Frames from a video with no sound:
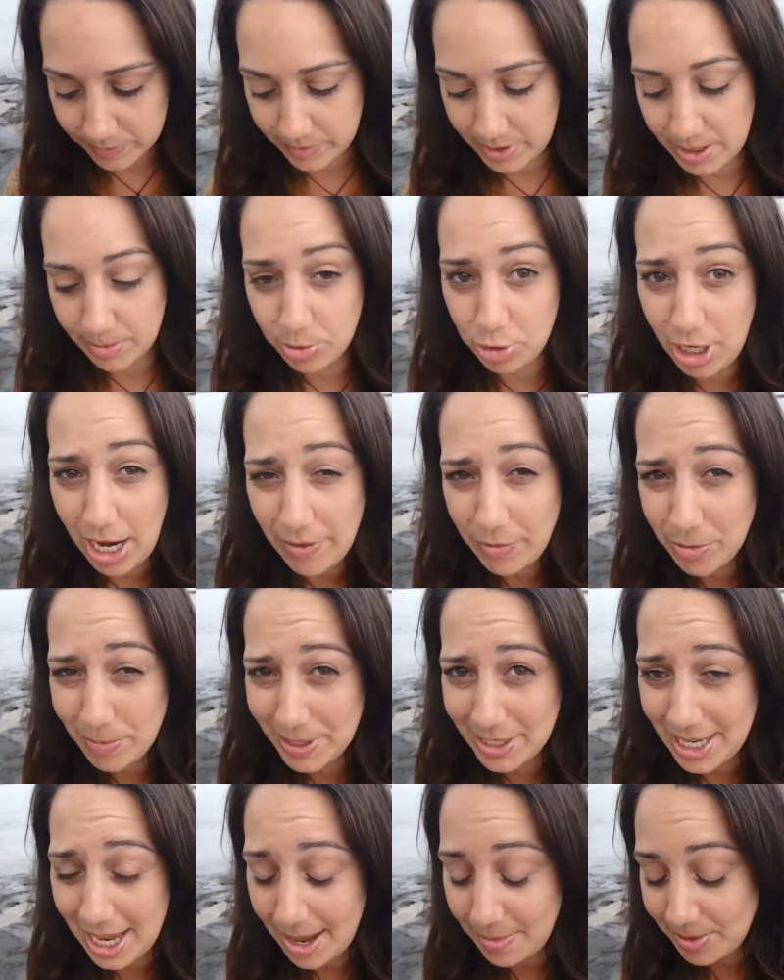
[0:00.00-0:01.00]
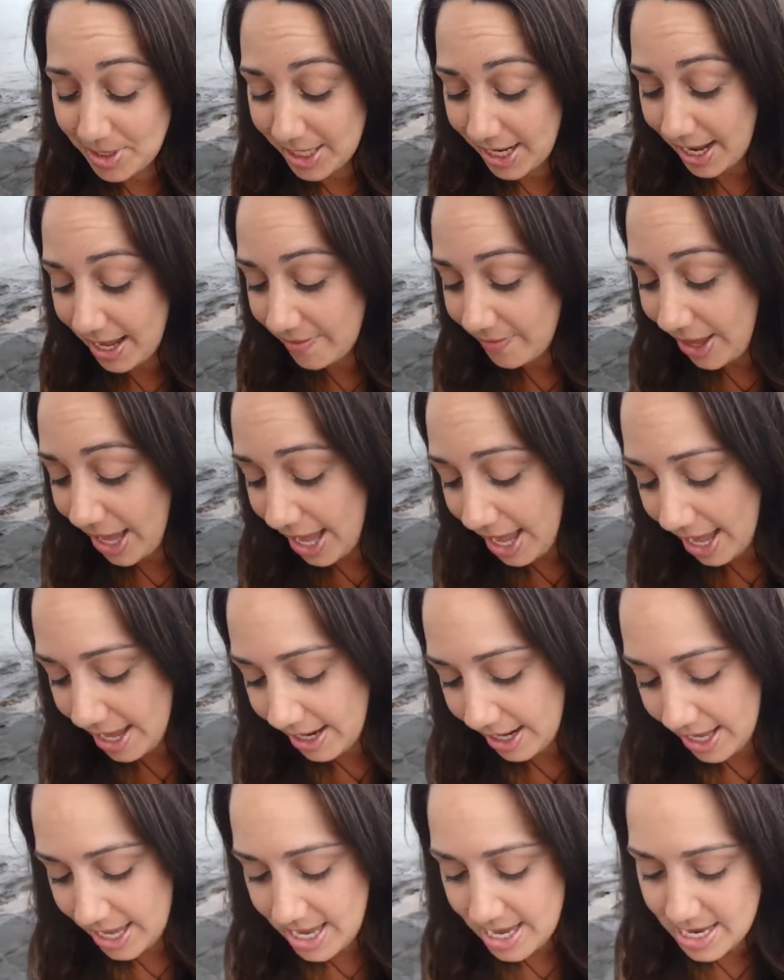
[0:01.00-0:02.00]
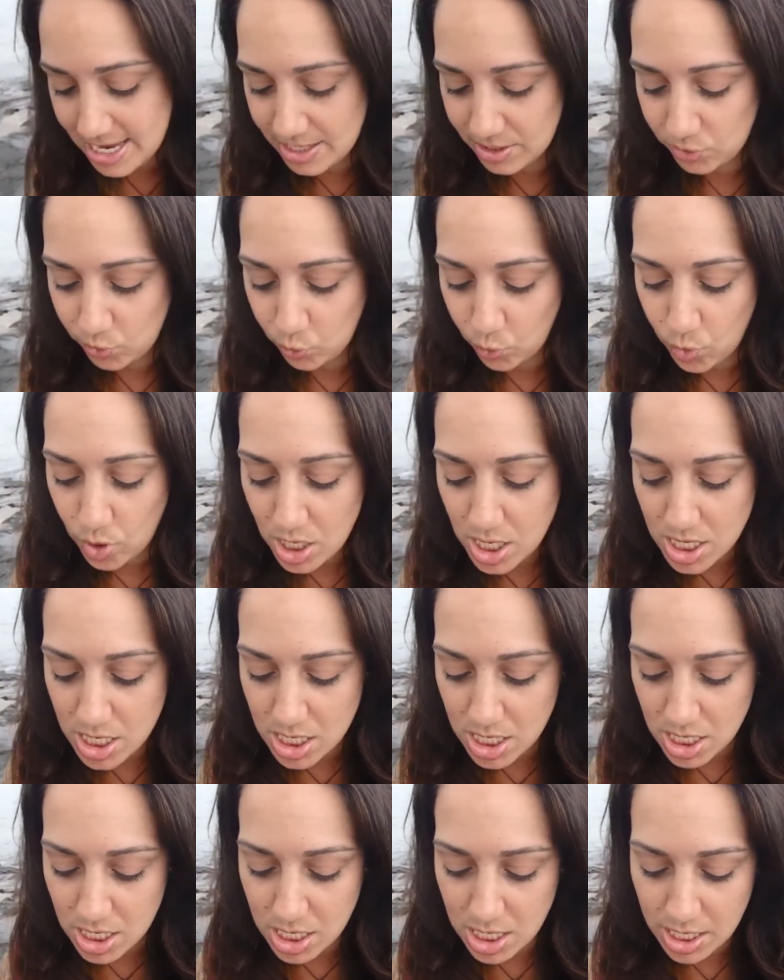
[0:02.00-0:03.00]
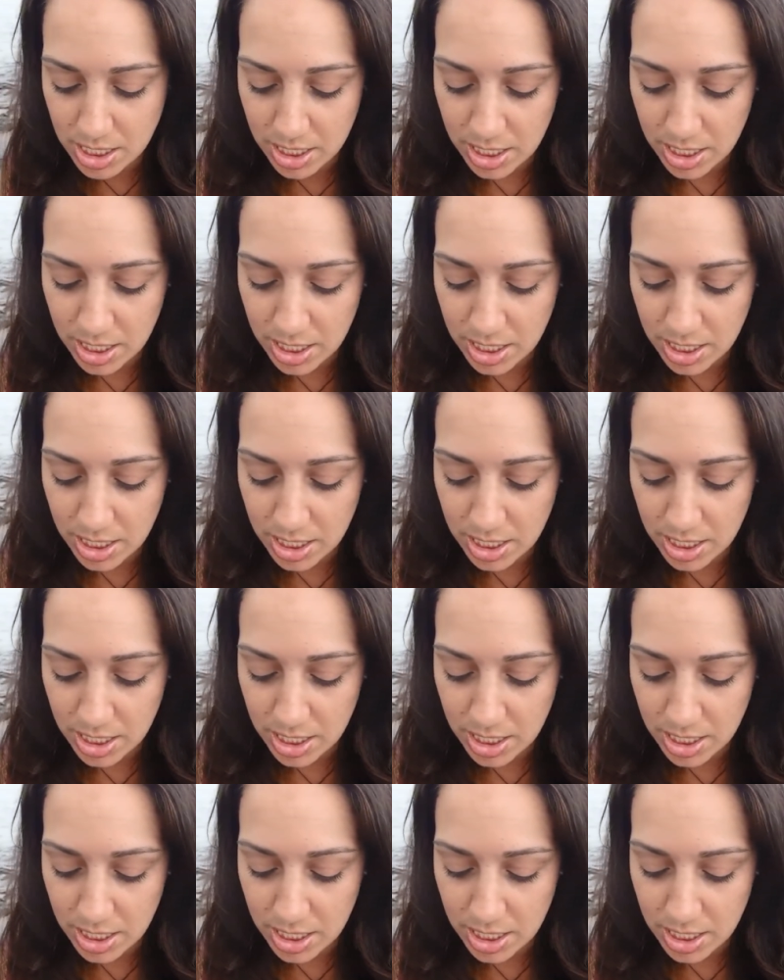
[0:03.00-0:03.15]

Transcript: Some travel mishaps that I have had is, one,